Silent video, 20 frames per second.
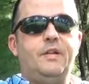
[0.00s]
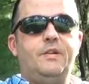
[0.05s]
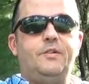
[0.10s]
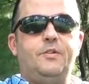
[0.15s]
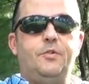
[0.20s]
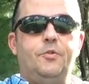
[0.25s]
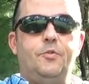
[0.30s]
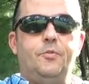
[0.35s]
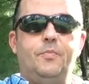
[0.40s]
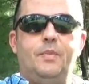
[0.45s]

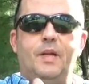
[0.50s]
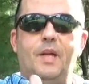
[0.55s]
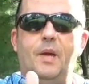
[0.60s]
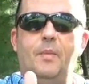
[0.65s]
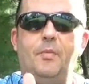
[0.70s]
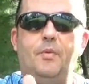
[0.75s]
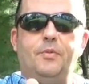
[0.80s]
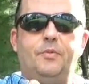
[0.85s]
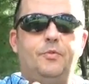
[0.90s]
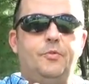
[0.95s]
to be
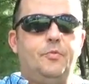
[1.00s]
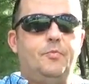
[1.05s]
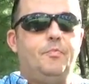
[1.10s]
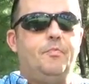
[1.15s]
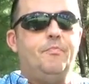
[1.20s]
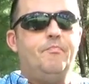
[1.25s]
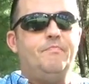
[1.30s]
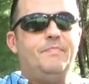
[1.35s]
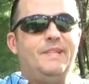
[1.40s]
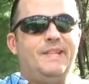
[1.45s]
able to
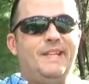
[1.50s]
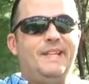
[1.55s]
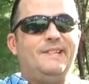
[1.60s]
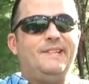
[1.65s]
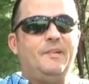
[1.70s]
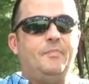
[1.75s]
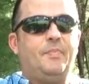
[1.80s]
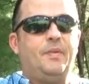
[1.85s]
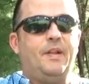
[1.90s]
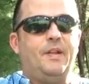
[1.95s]

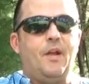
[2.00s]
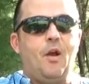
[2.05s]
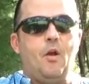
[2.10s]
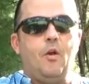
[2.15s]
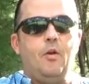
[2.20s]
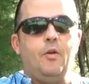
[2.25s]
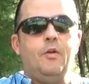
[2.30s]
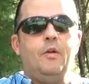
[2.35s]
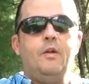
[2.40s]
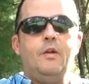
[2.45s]
discipline
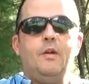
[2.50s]
our